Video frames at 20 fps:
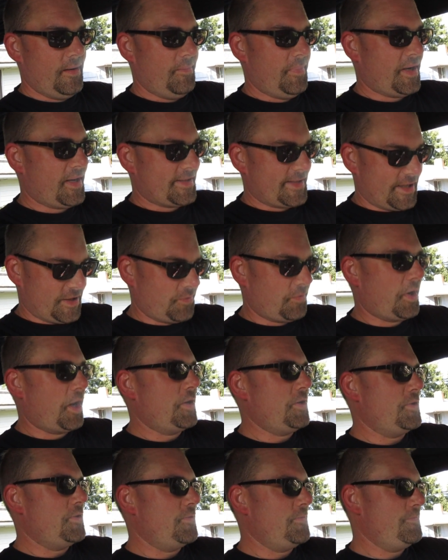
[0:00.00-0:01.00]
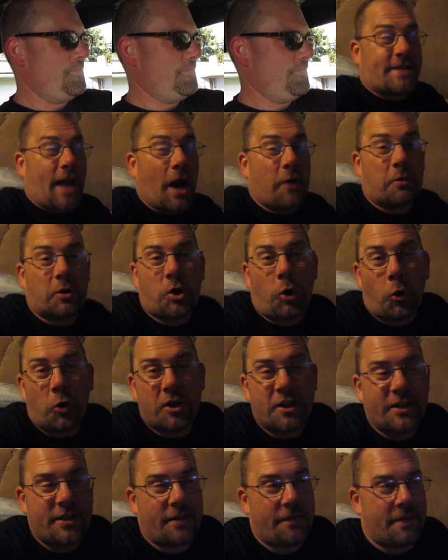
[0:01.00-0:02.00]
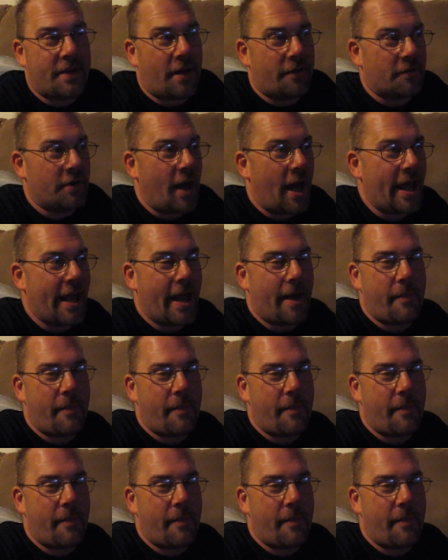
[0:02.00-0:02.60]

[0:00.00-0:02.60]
Because that's what I do. I recorded it the other night.